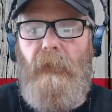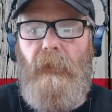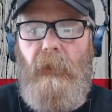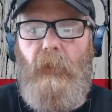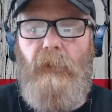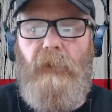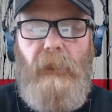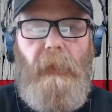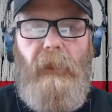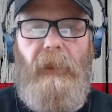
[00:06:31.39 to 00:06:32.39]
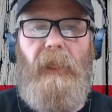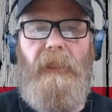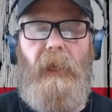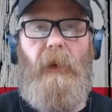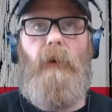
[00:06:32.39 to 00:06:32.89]
those are some of the things
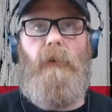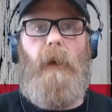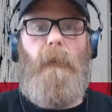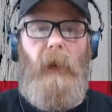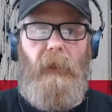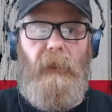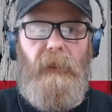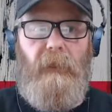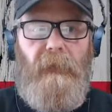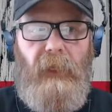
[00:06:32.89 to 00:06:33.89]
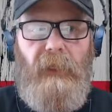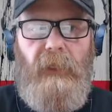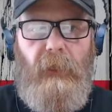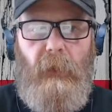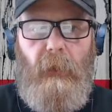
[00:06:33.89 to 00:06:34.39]
that are on my list of things to
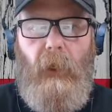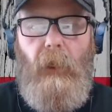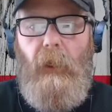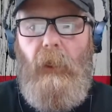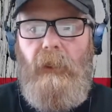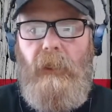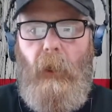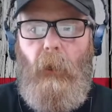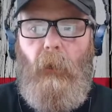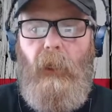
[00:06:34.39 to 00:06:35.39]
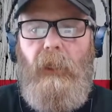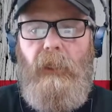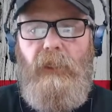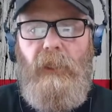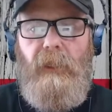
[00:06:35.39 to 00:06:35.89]
do. So
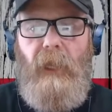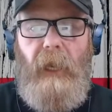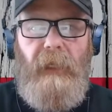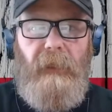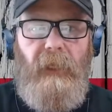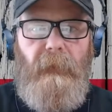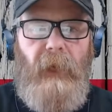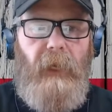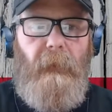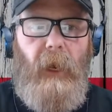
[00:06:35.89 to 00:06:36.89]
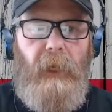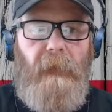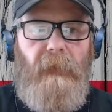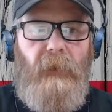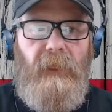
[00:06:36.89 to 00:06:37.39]
just kind of keep that in mind.
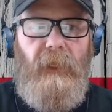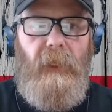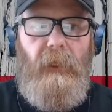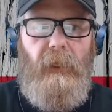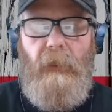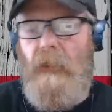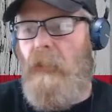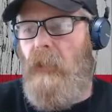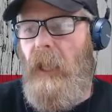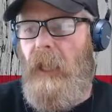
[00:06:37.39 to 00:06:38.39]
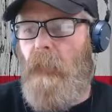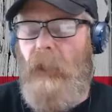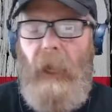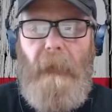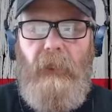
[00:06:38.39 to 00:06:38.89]
If you see, hey, what
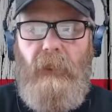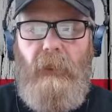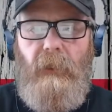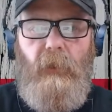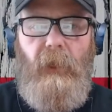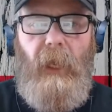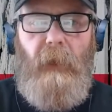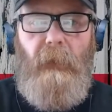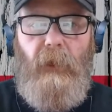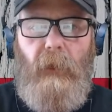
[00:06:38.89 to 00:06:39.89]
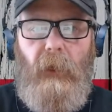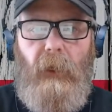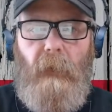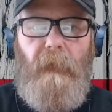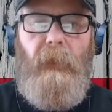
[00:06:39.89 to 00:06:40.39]
happened to New Day beard
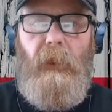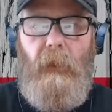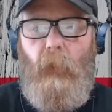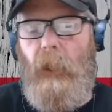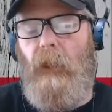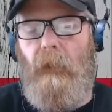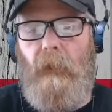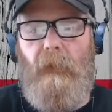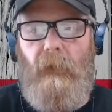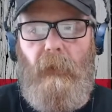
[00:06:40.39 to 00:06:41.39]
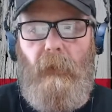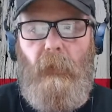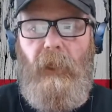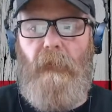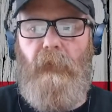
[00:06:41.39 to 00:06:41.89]
oil? Well,
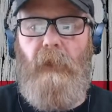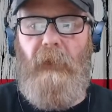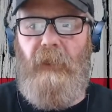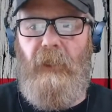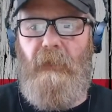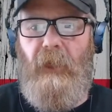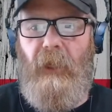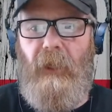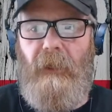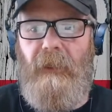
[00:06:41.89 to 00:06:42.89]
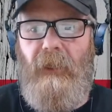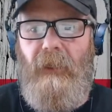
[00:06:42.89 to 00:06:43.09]
we got rid of it just because